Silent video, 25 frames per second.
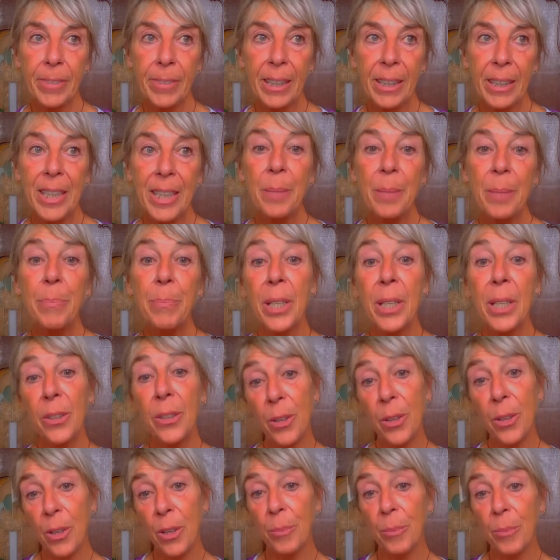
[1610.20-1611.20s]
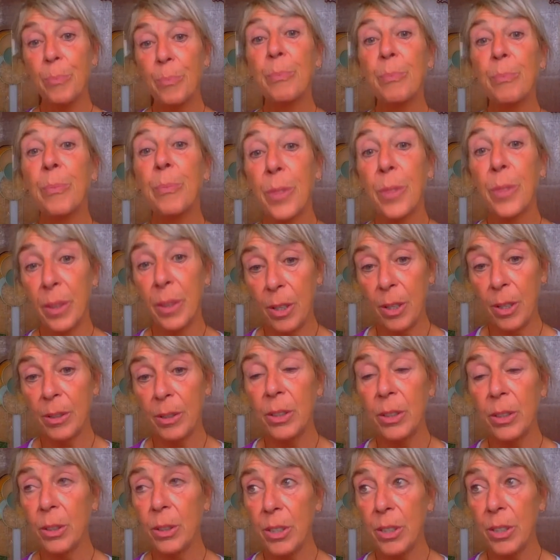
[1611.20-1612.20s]
keeping
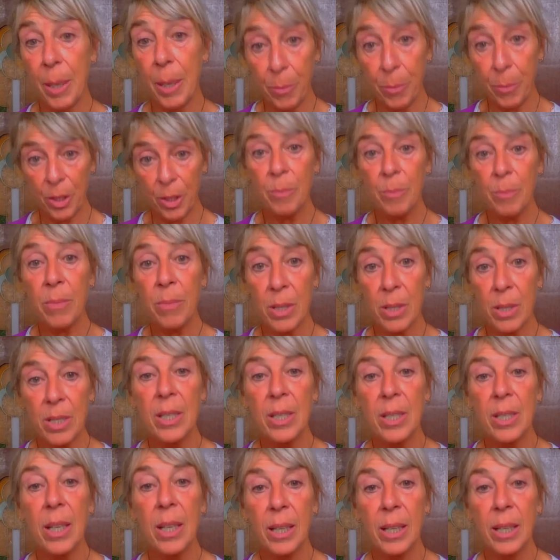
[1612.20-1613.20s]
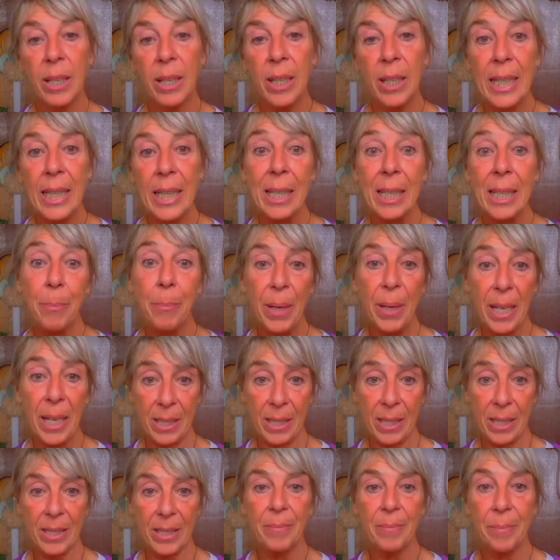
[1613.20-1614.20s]
your symptoms in
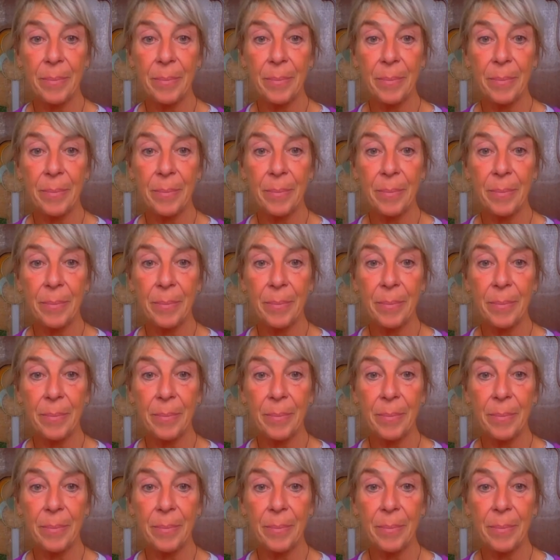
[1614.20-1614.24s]
place.